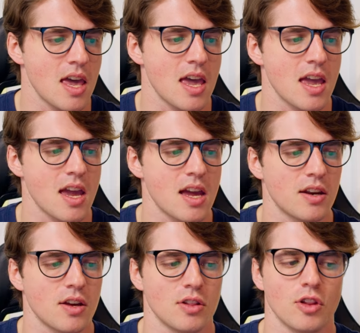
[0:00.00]

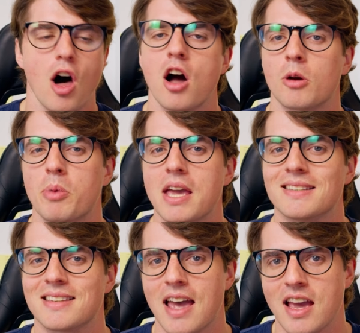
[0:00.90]
and log
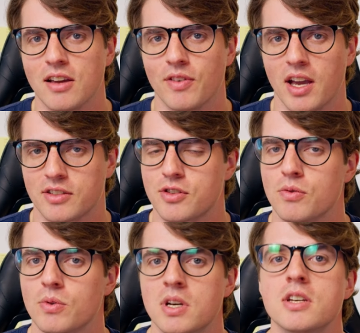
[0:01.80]
base a of x.
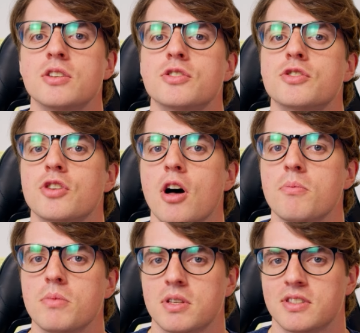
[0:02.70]
So
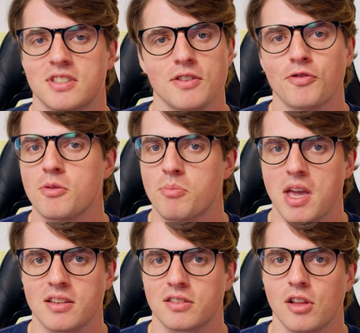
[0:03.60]
some different
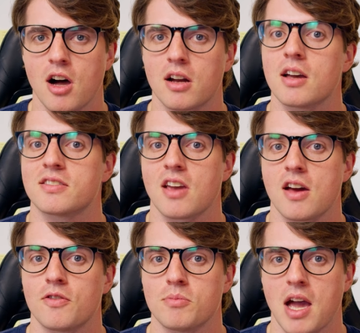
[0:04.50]
base log
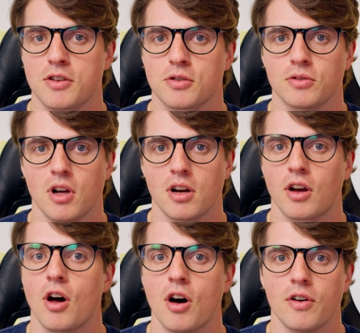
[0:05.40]
aside from natural log
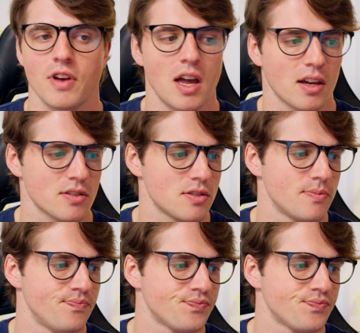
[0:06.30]
of x.